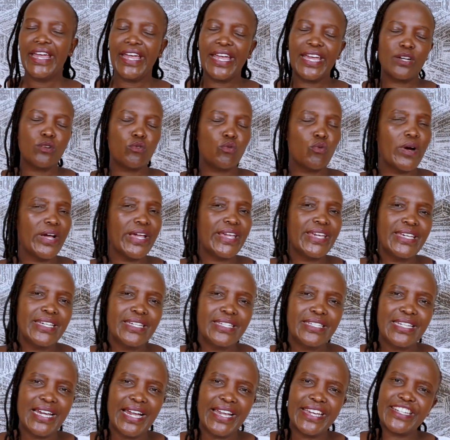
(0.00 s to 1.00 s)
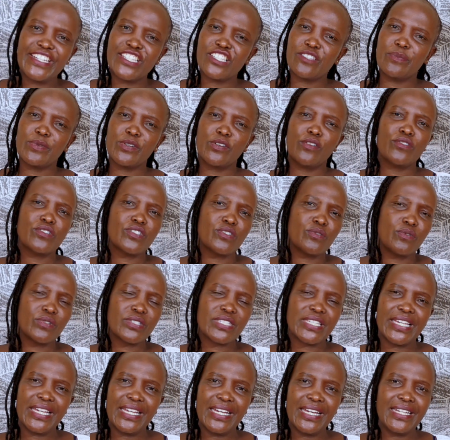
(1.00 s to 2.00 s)
and why he died is because he
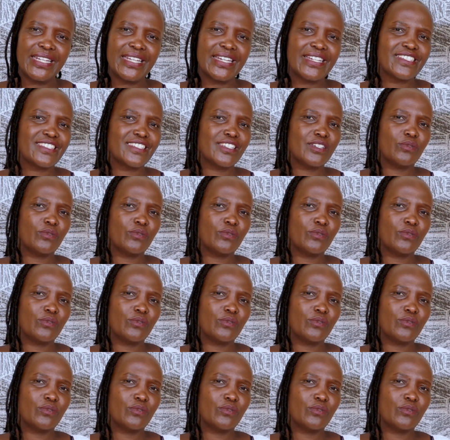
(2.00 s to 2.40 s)
was careless,